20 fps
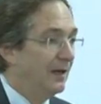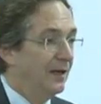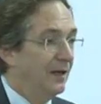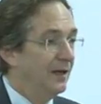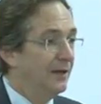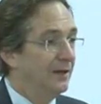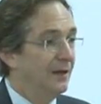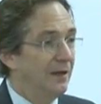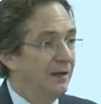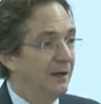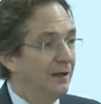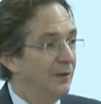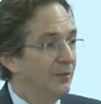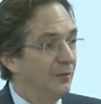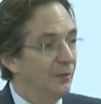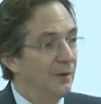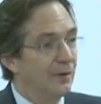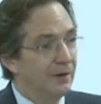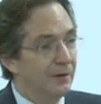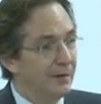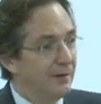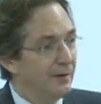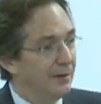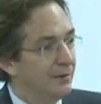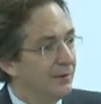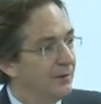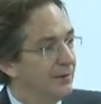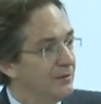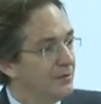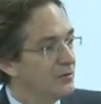and the, uh, where
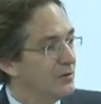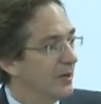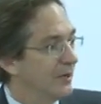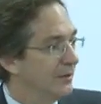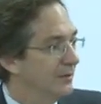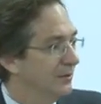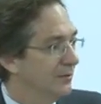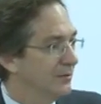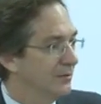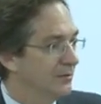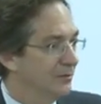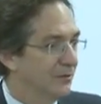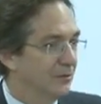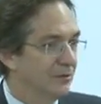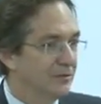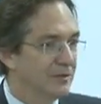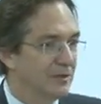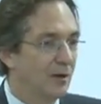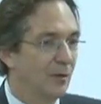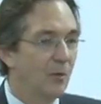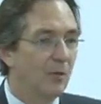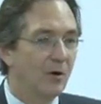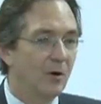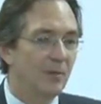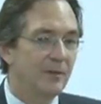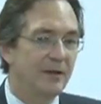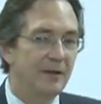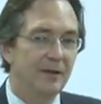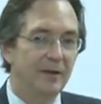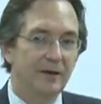they're instructed to sort of start
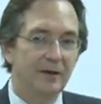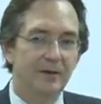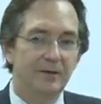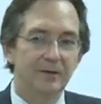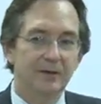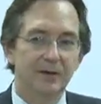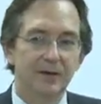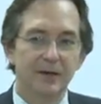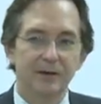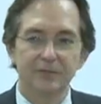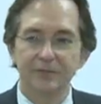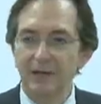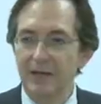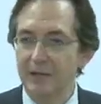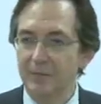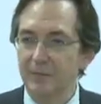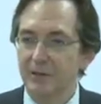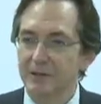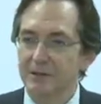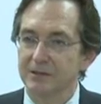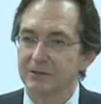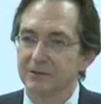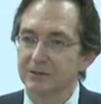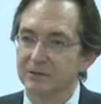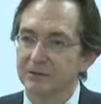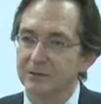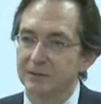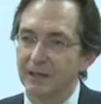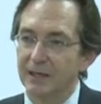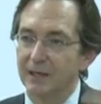warming their uh, flight
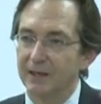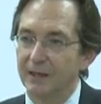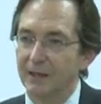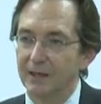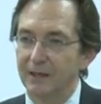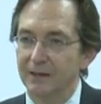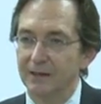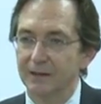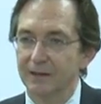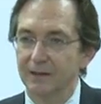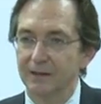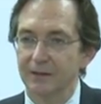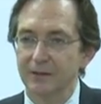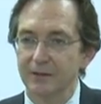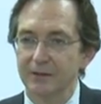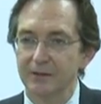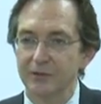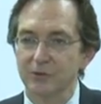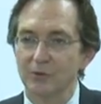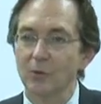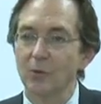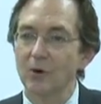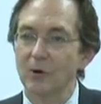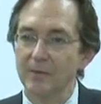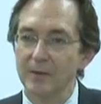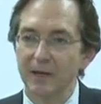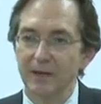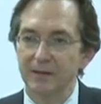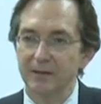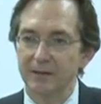muscles, and they, the
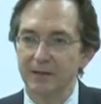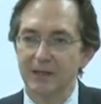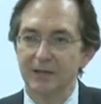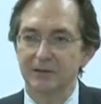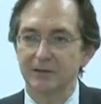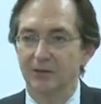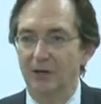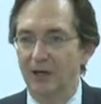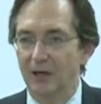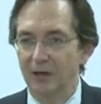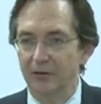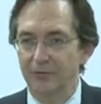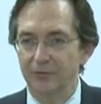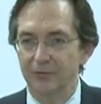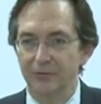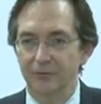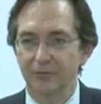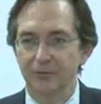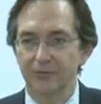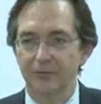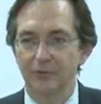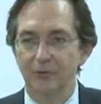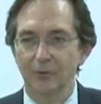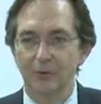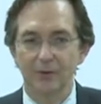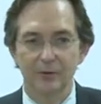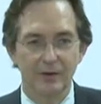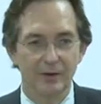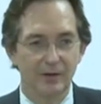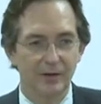swarm then takes off
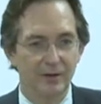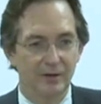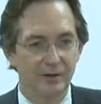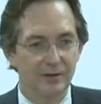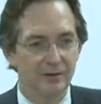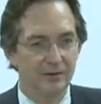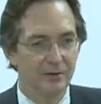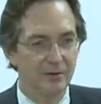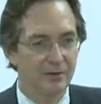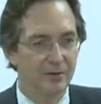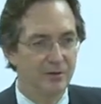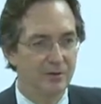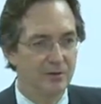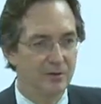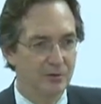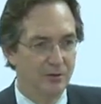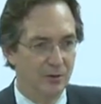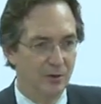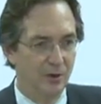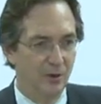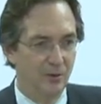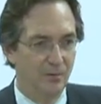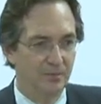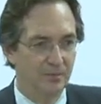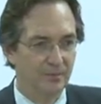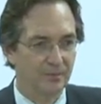toward their new home.